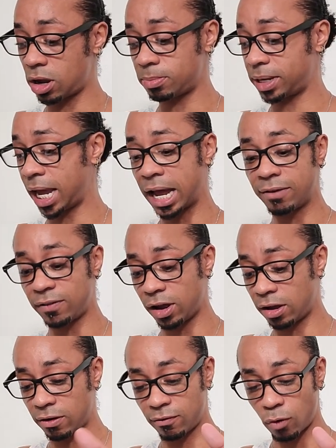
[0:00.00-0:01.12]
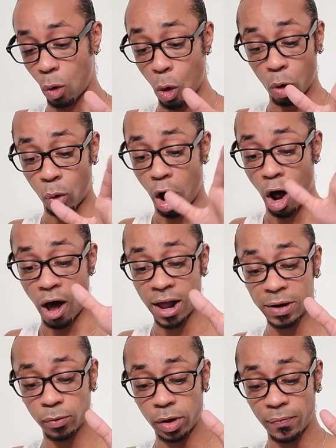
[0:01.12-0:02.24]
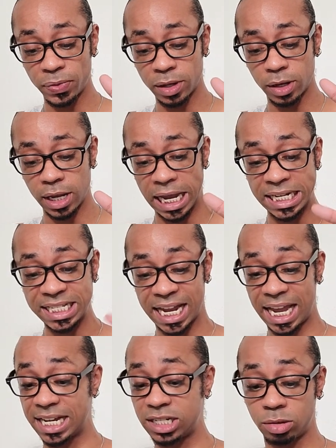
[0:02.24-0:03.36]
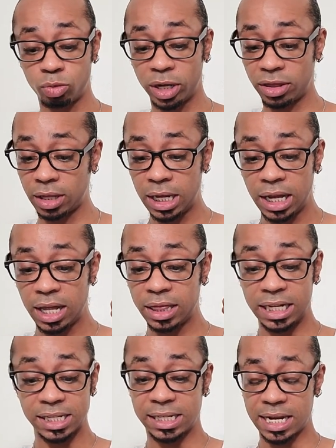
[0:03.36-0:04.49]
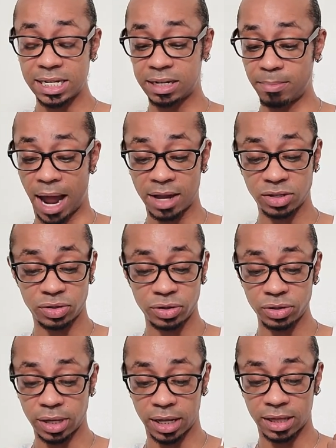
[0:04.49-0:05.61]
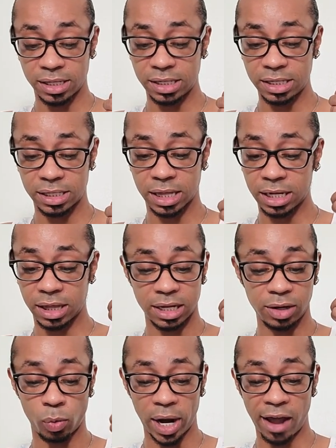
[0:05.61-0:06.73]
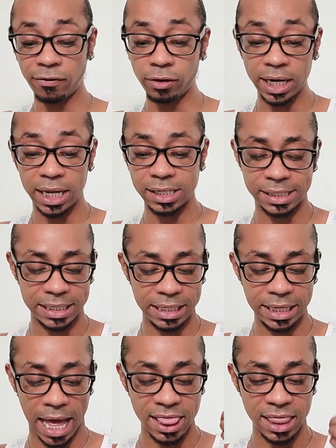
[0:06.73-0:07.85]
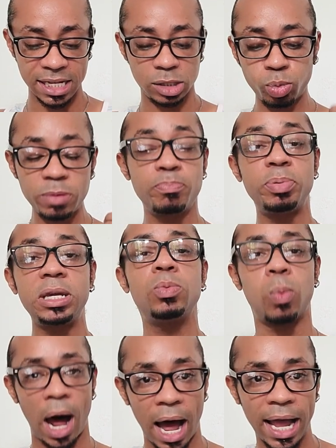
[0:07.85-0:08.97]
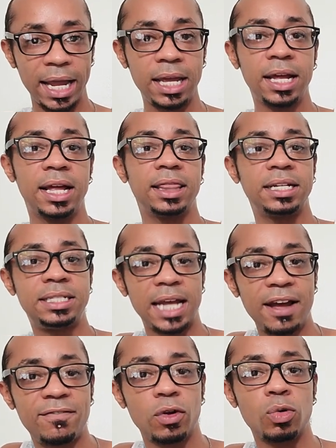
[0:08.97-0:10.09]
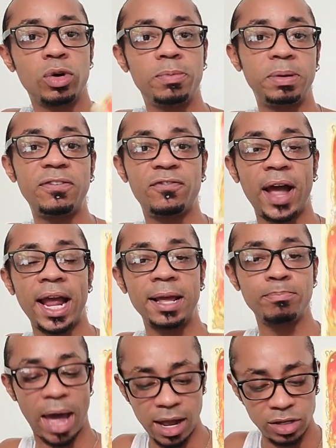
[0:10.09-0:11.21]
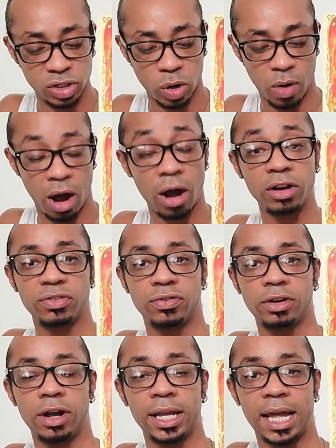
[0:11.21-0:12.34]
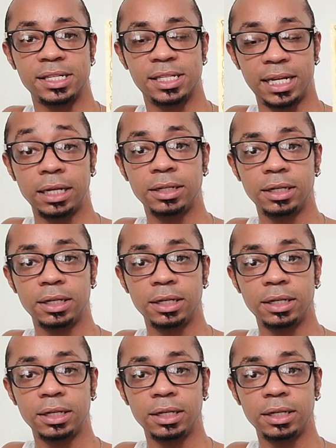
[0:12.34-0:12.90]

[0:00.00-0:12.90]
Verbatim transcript: on behalf of or on in tandem with the ascended masters like this is the, the, whatever it, it see and this would be why the devil would be fighting back so hard for against it